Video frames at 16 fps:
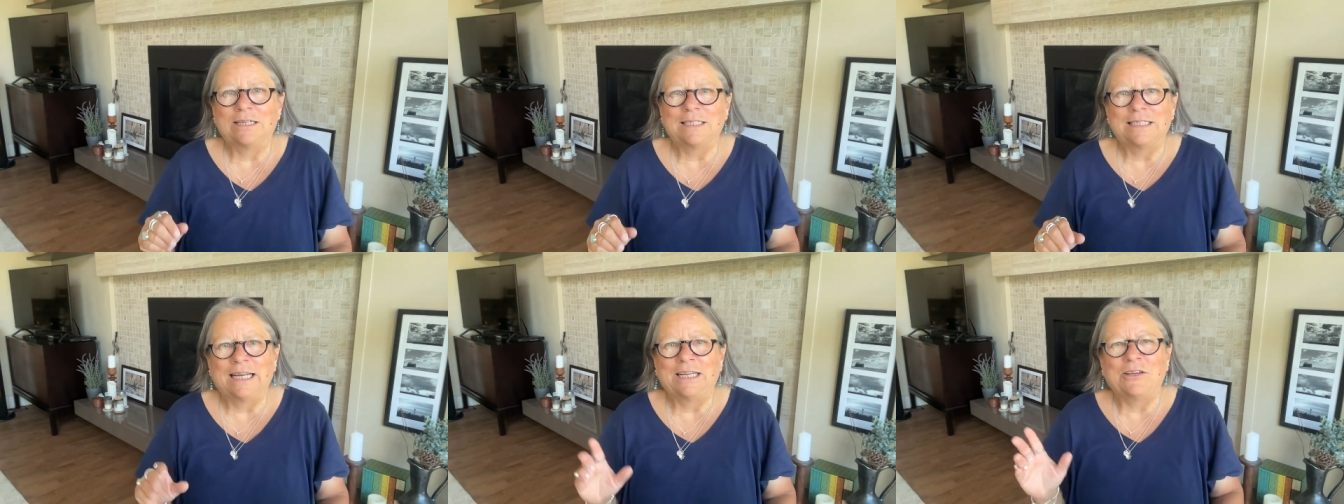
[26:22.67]

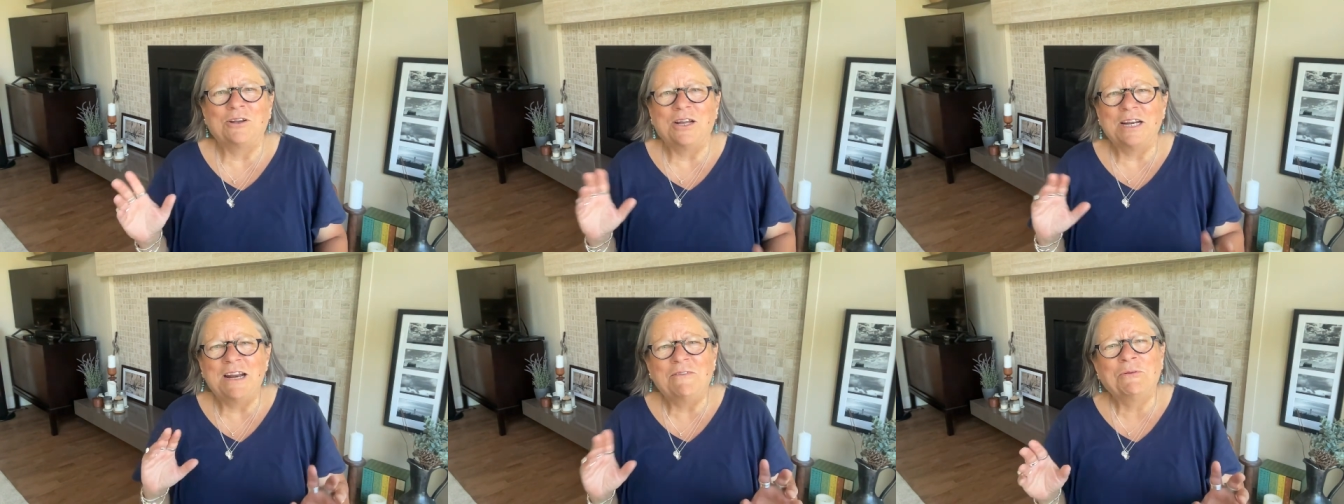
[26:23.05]
It's like you
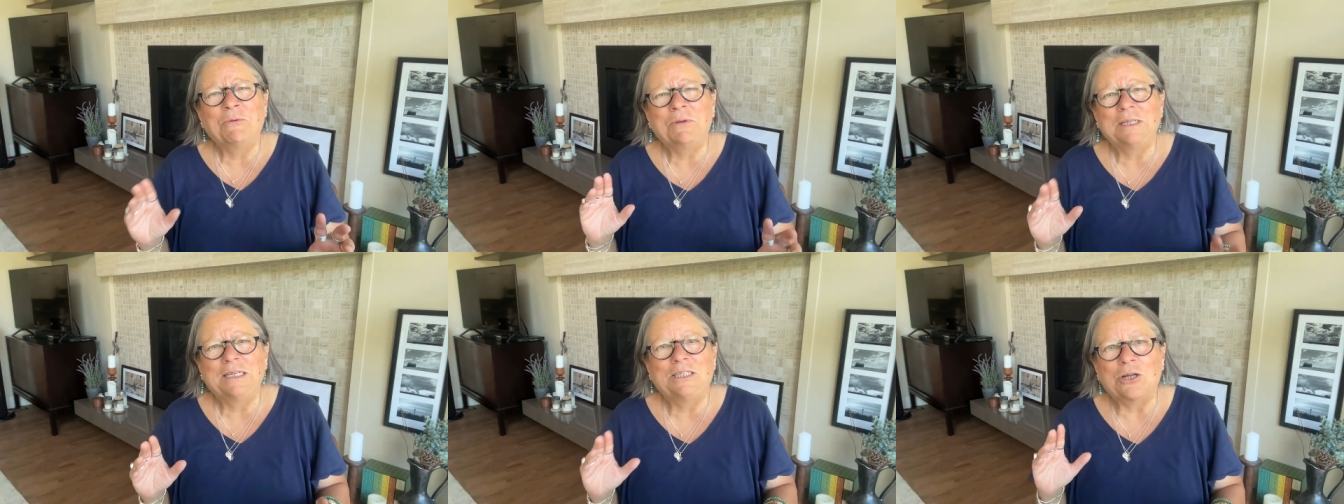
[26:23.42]
could never
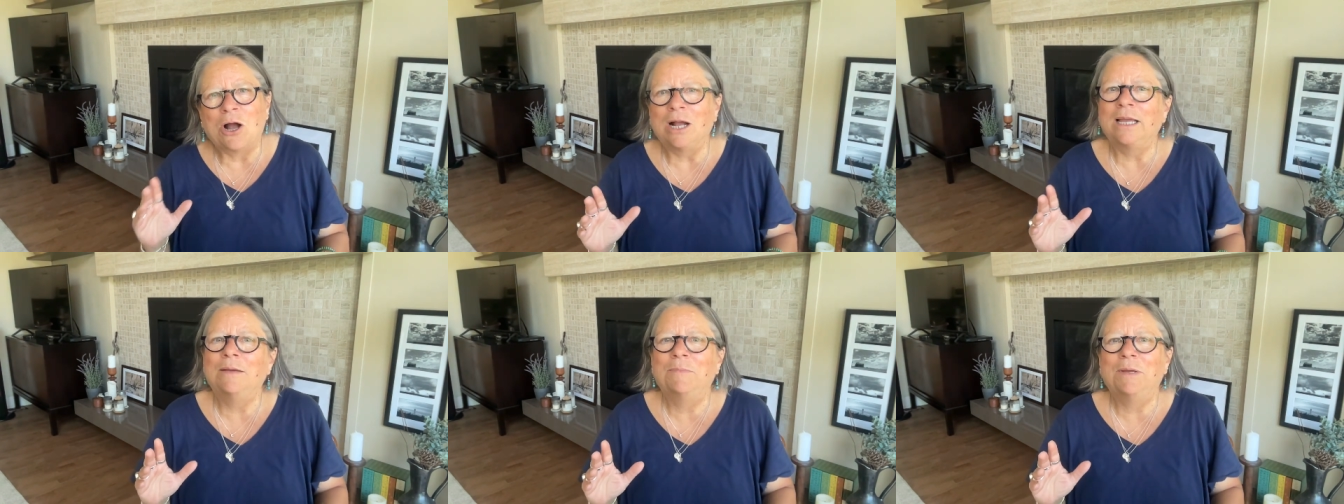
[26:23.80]
really
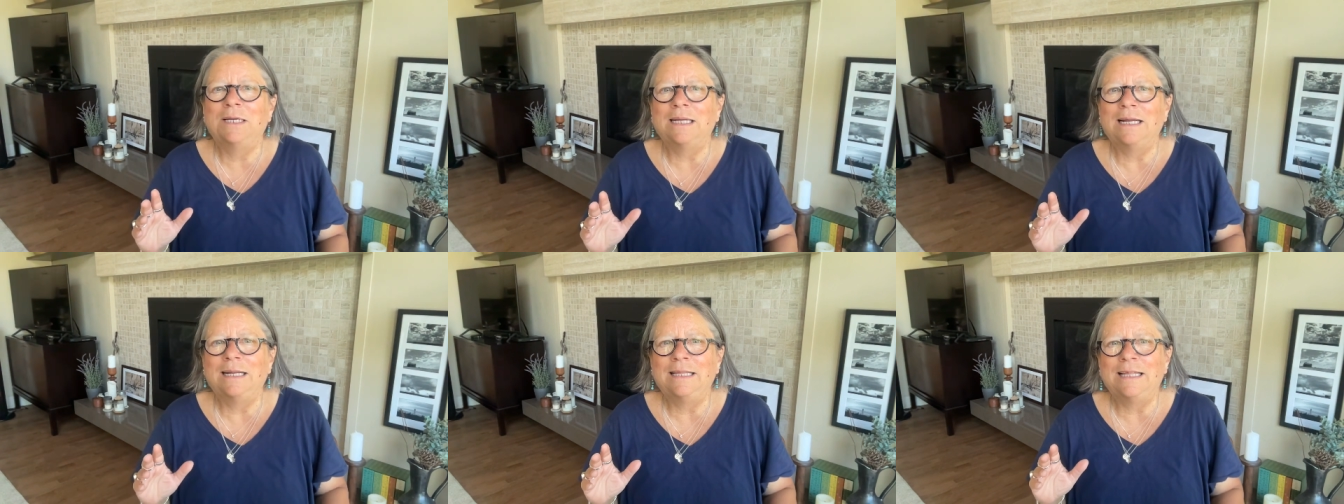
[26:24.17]
talk him
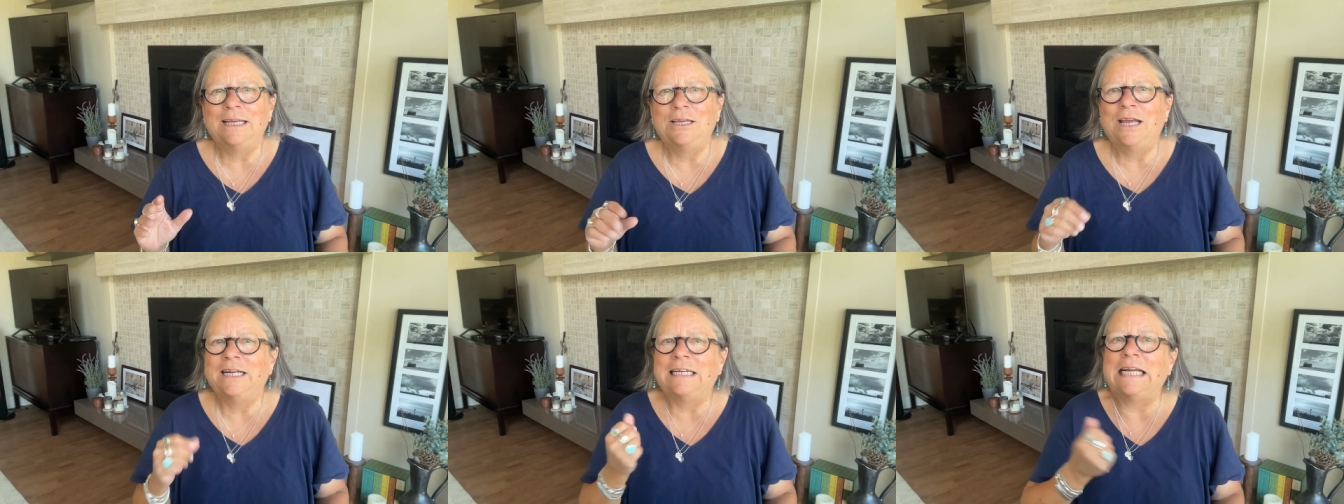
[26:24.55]
into
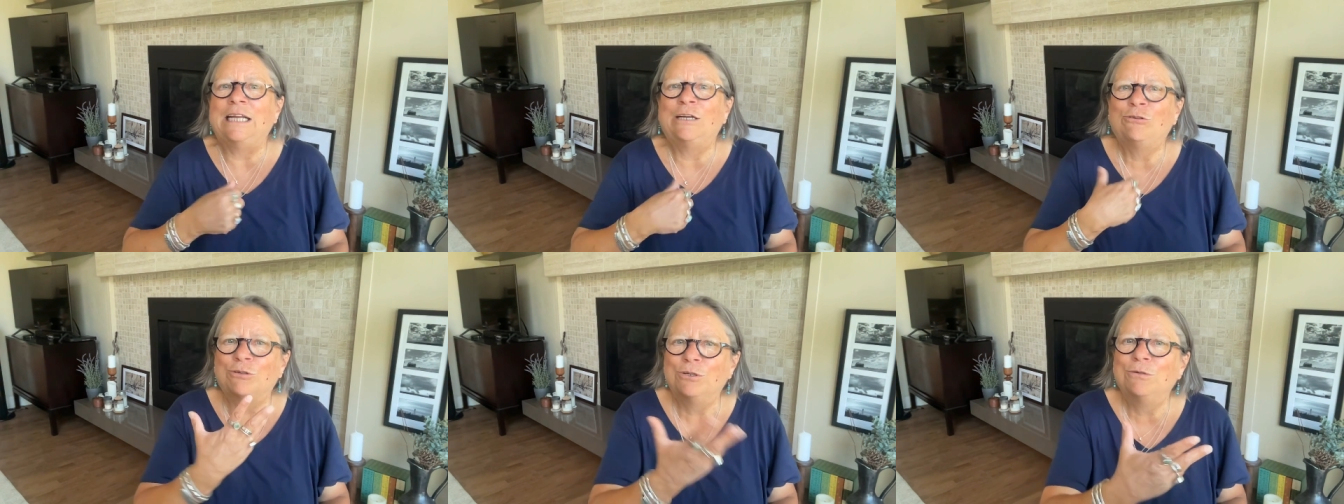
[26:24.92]
anything. You had to
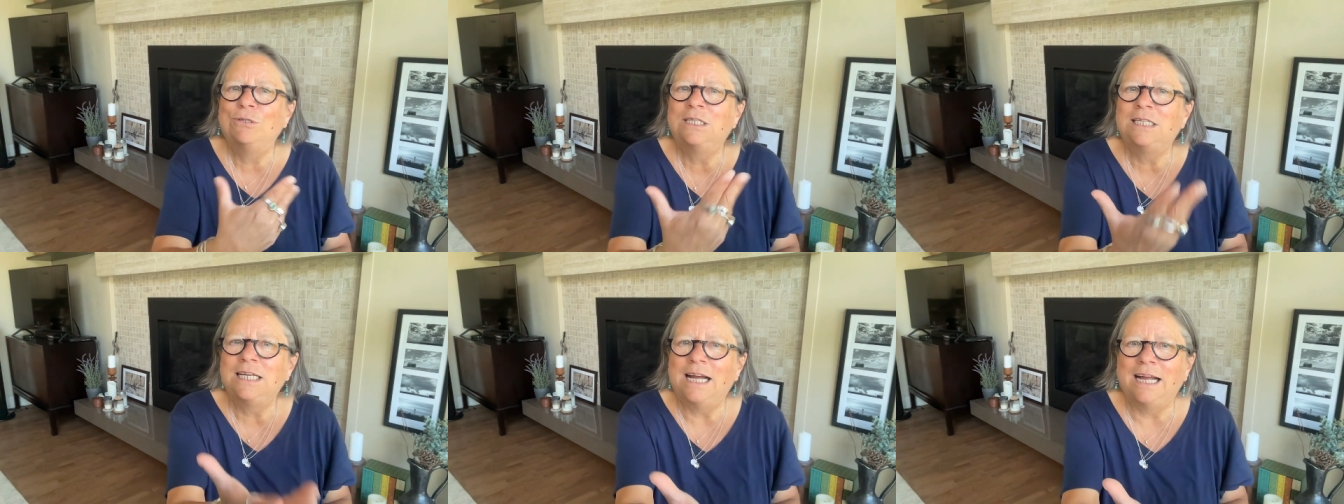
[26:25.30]

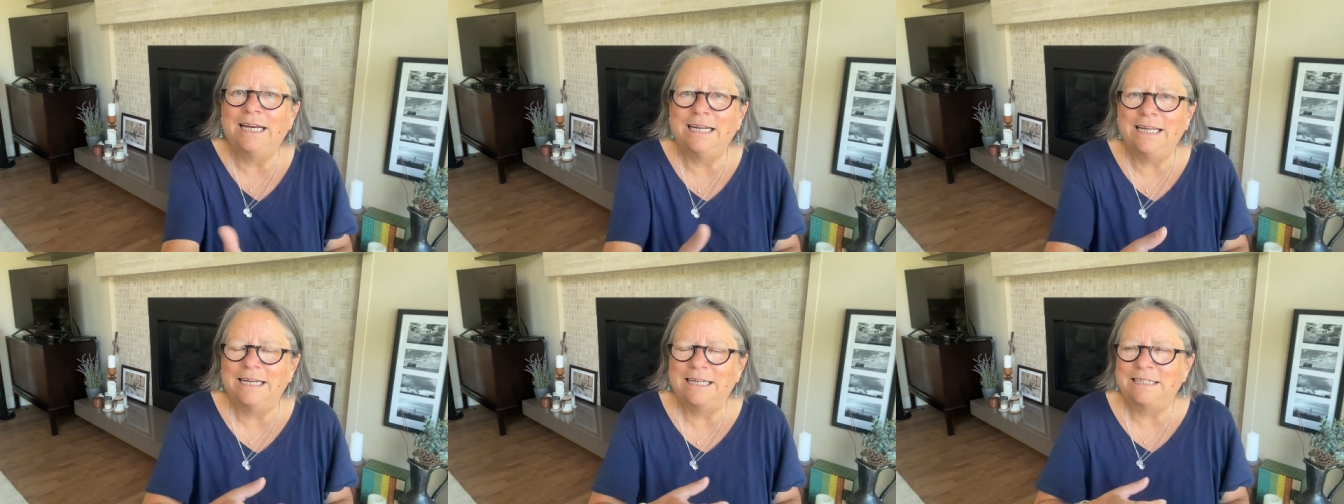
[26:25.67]
introduce the
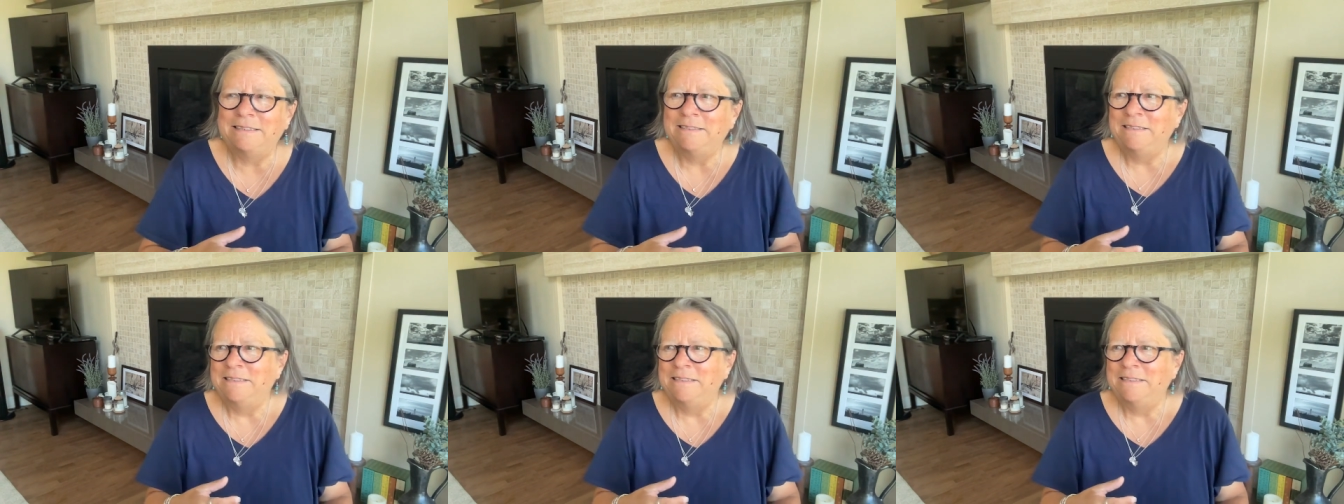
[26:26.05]
idea,